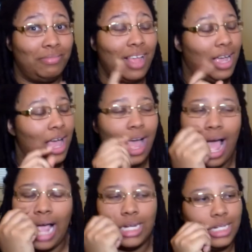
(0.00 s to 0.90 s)

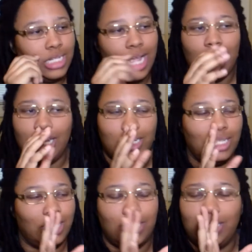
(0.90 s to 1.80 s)
I could just,
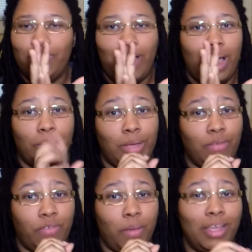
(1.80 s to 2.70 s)
the vibe I'm
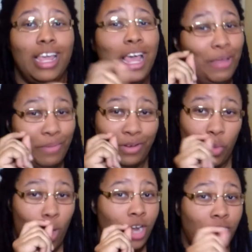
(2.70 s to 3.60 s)
getting from it. But the
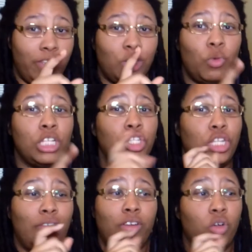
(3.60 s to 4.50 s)
WandaVision one's
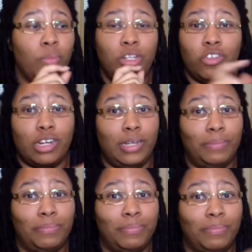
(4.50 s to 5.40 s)
definitely going to be tricky.
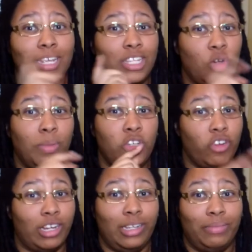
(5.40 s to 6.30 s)
It's going to be
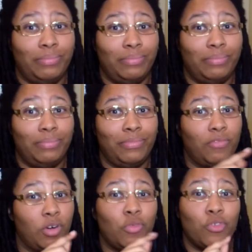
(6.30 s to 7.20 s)
tricky.
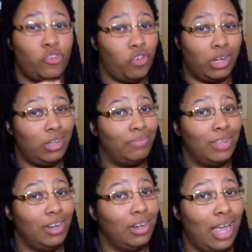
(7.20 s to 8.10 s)
Real, real tricky.
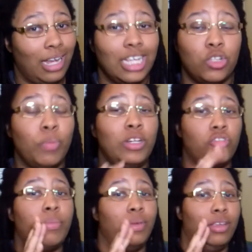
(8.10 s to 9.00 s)
It looked like it. It's going to be
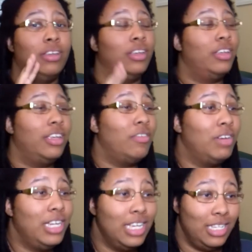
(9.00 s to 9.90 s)
trippy. It
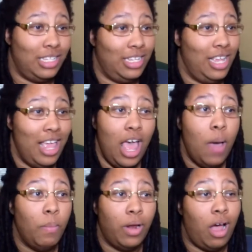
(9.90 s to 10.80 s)
really is.
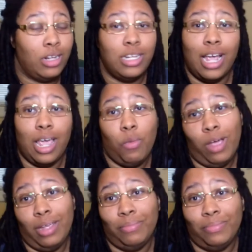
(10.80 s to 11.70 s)
But honestly, I can't
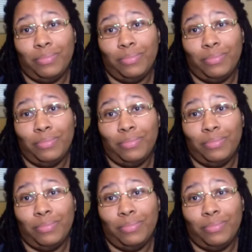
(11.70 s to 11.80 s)
wait.